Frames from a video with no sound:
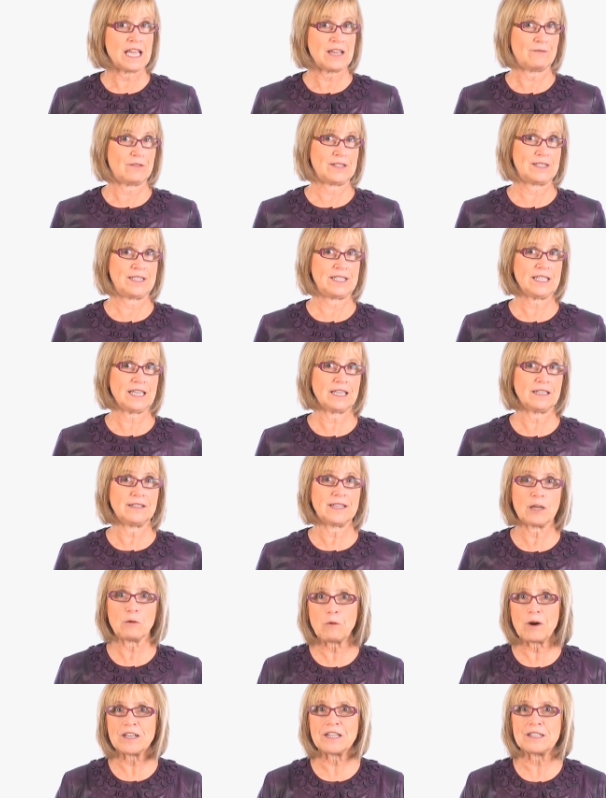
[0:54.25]
If it did,
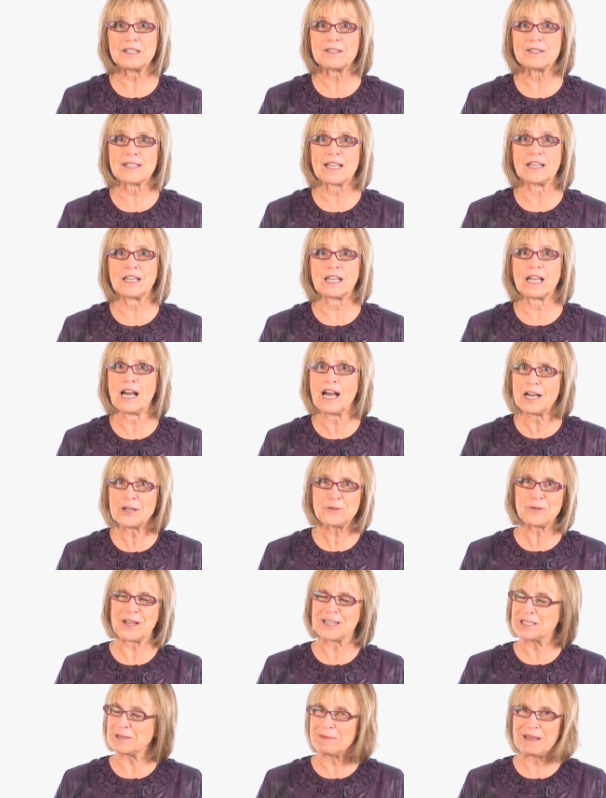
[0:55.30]
they wanted to sign a
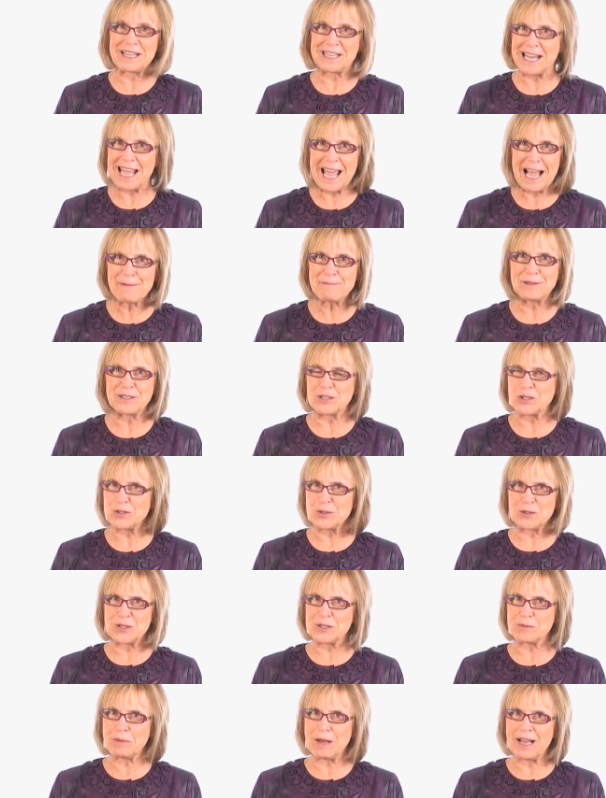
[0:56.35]
contract to make it happen as
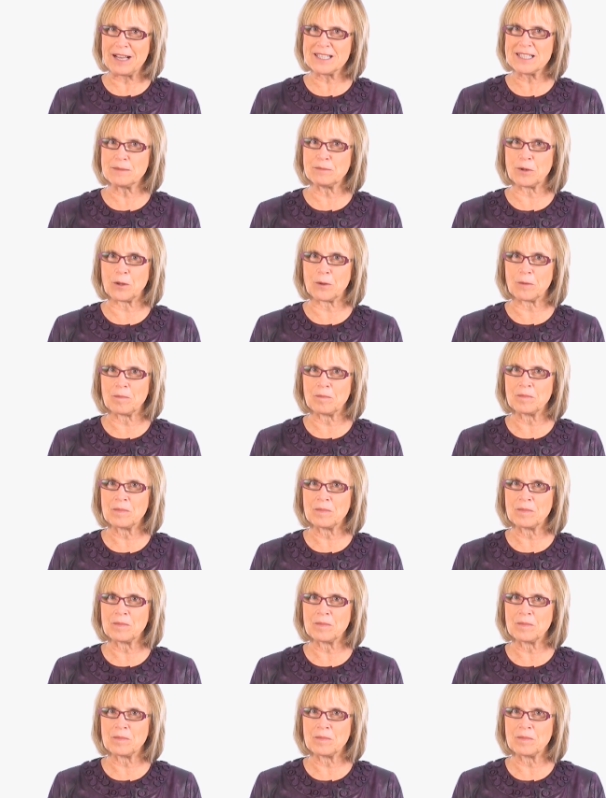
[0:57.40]
soon as possible.